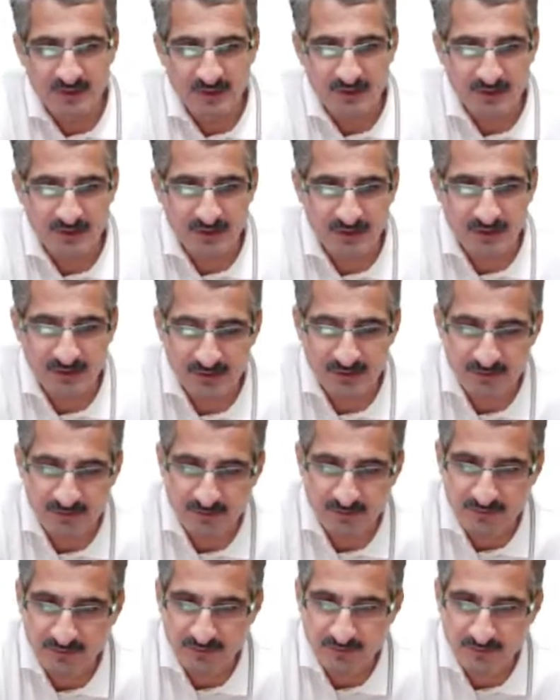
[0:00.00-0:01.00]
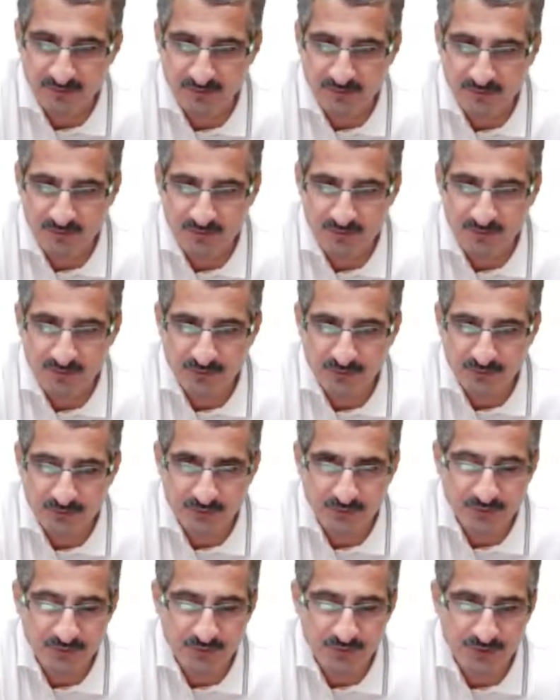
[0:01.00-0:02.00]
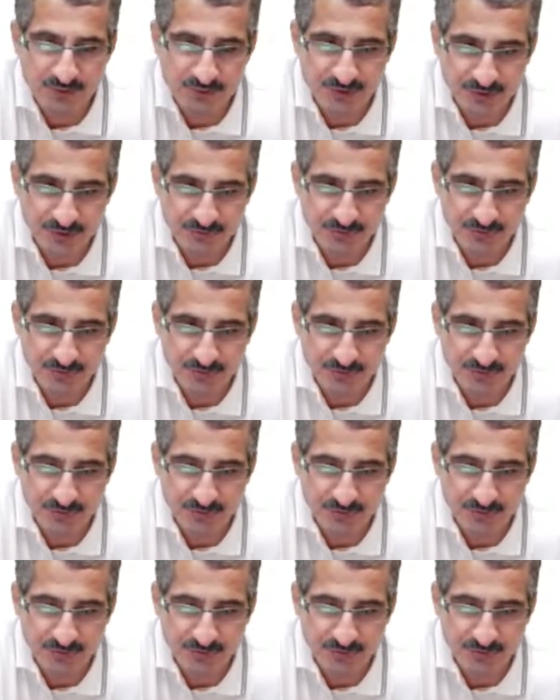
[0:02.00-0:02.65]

And we want to ship